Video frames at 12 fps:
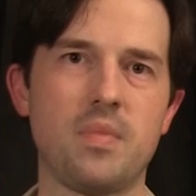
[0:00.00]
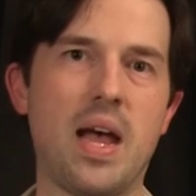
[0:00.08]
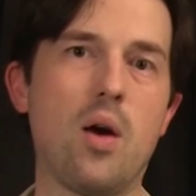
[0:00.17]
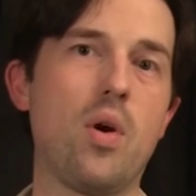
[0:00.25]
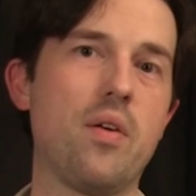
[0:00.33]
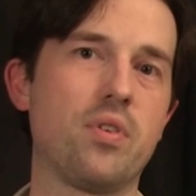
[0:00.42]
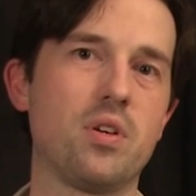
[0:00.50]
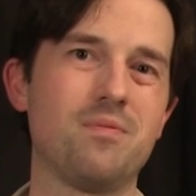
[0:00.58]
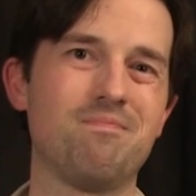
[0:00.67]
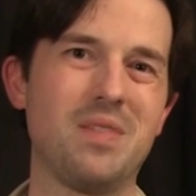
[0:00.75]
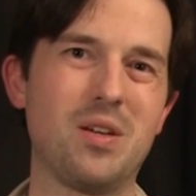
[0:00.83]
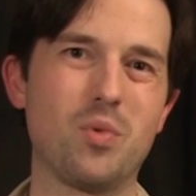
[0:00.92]
However,
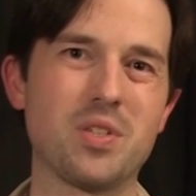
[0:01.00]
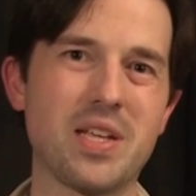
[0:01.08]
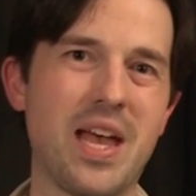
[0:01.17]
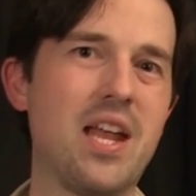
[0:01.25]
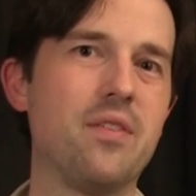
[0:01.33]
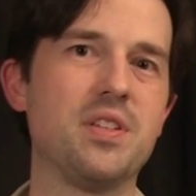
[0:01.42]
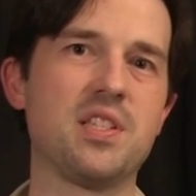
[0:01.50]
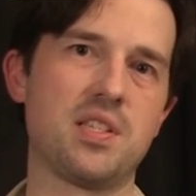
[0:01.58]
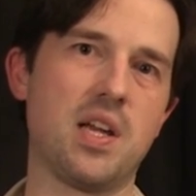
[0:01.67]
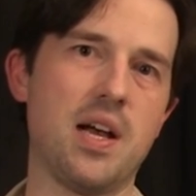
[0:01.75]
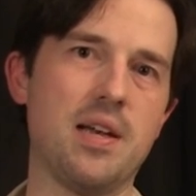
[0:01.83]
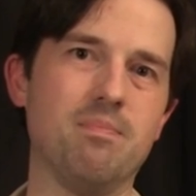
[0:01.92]
it was ahead of its
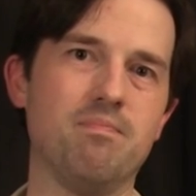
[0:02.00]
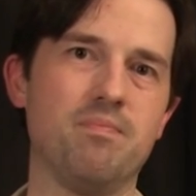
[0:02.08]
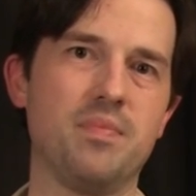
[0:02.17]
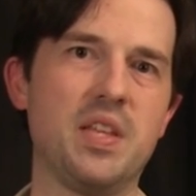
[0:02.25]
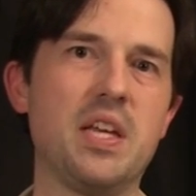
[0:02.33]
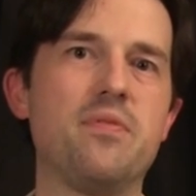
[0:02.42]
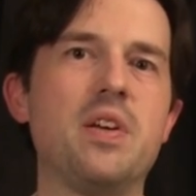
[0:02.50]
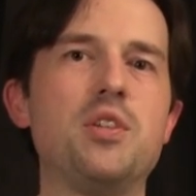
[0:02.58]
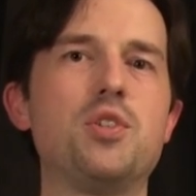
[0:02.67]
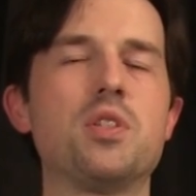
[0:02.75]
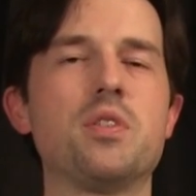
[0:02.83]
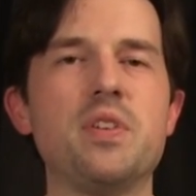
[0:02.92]
time. The
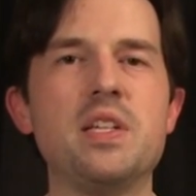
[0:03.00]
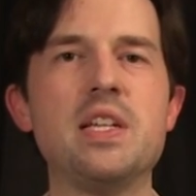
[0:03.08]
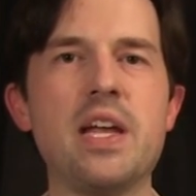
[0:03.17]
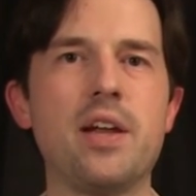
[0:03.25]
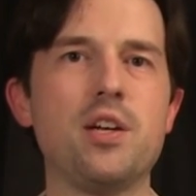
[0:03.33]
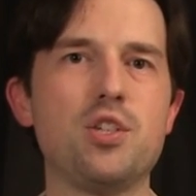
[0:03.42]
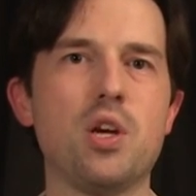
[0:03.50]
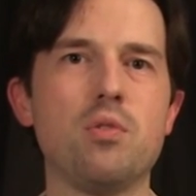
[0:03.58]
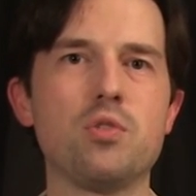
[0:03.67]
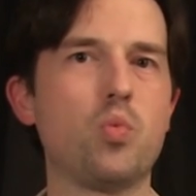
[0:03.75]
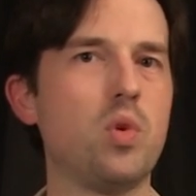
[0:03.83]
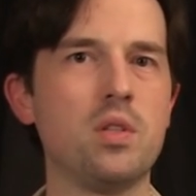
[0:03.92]
Adventures of Indiana
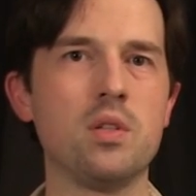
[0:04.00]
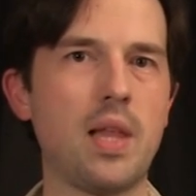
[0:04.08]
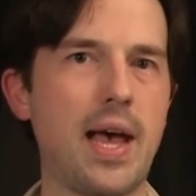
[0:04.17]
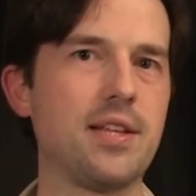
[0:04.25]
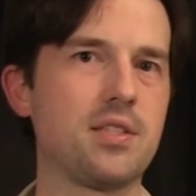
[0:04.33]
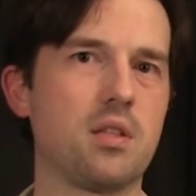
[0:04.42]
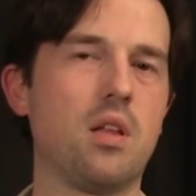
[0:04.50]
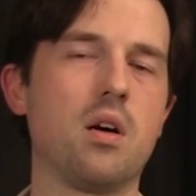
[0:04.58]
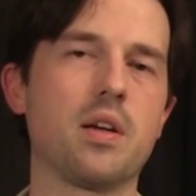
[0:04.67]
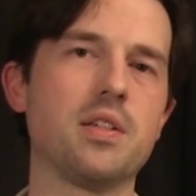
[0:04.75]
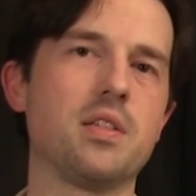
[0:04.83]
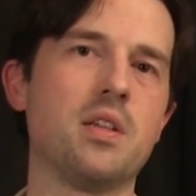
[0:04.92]
Jones wouldn't last
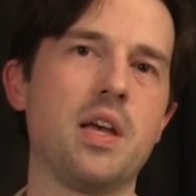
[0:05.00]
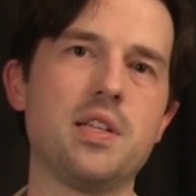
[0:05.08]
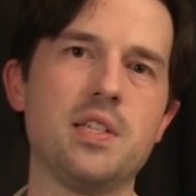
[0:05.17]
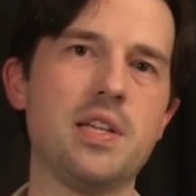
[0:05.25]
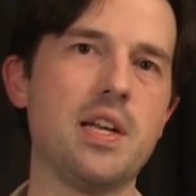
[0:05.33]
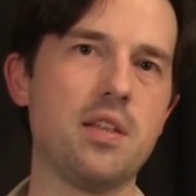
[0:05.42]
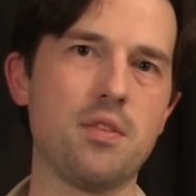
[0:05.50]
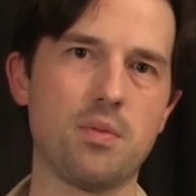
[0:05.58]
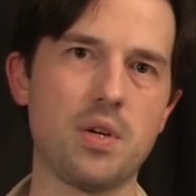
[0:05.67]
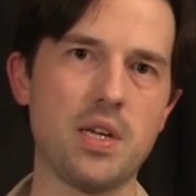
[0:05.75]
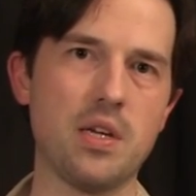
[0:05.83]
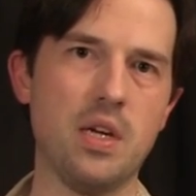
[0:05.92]
long into nineteen
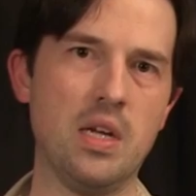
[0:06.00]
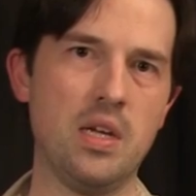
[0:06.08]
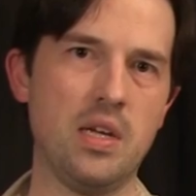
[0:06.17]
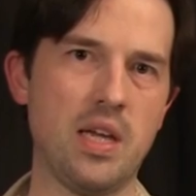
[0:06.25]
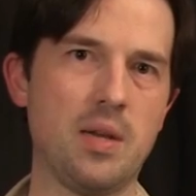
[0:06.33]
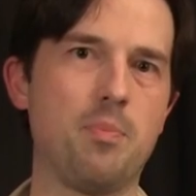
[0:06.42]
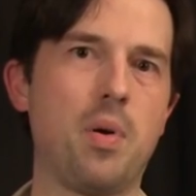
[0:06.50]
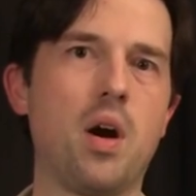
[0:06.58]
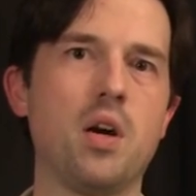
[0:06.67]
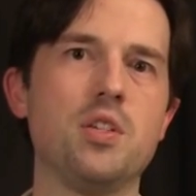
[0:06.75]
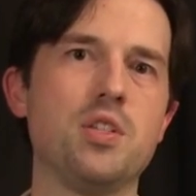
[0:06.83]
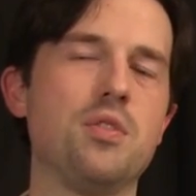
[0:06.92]
eighty-three. in
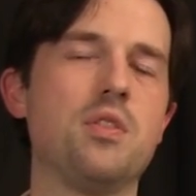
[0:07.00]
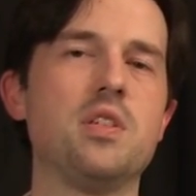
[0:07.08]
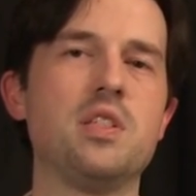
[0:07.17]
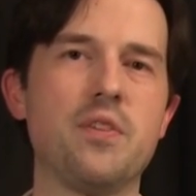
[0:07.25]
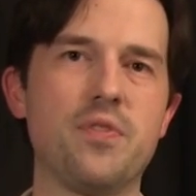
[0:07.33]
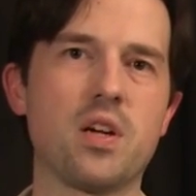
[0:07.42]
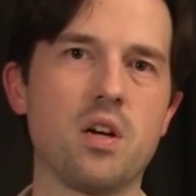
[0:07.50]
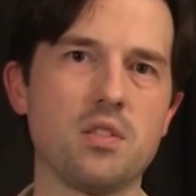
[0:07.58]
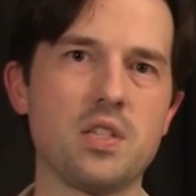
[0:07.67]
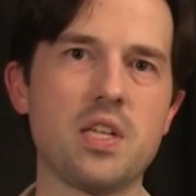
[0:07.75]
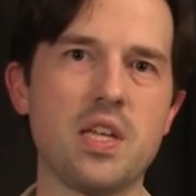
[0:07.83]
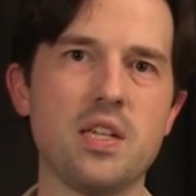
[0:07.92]
part due to the
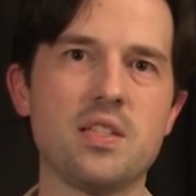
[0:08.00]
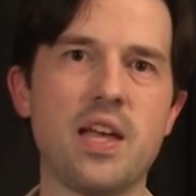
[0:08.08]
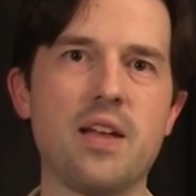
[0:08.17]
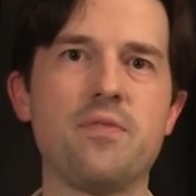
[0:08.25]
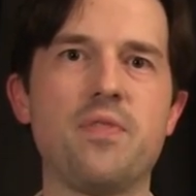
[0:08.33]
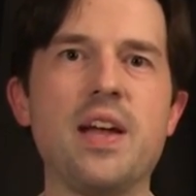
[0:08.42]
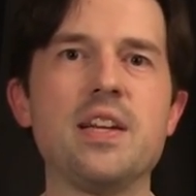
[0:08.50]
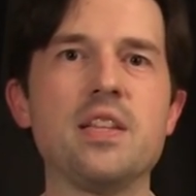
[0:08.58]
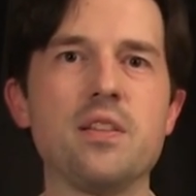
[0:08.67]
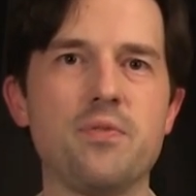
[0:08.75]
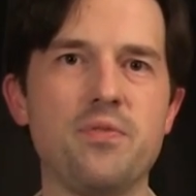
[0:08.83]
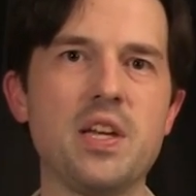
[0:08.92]
difficulty kids had
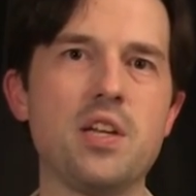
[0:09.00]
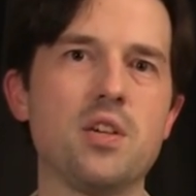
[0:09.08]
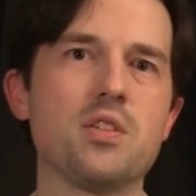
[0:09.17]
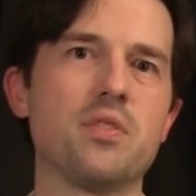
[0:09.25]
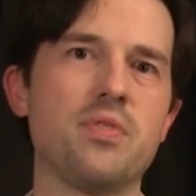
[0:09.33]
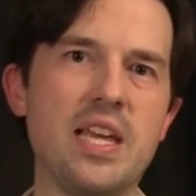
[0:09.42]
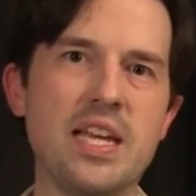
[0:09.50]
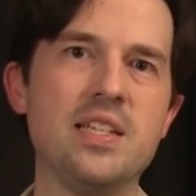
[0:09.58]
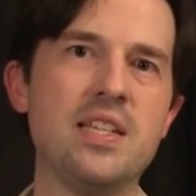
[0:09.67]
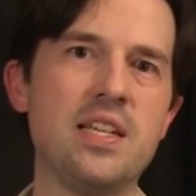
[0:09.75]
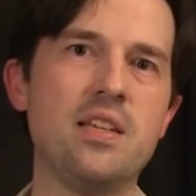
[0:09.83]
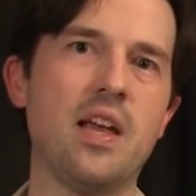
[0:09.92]
finding the figures of
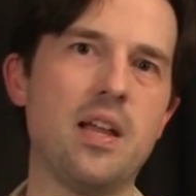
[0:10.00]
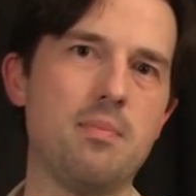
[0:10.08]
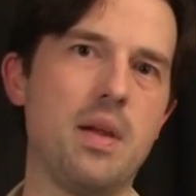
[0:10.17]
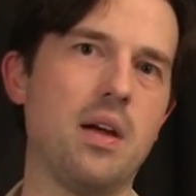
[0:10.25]
Indy and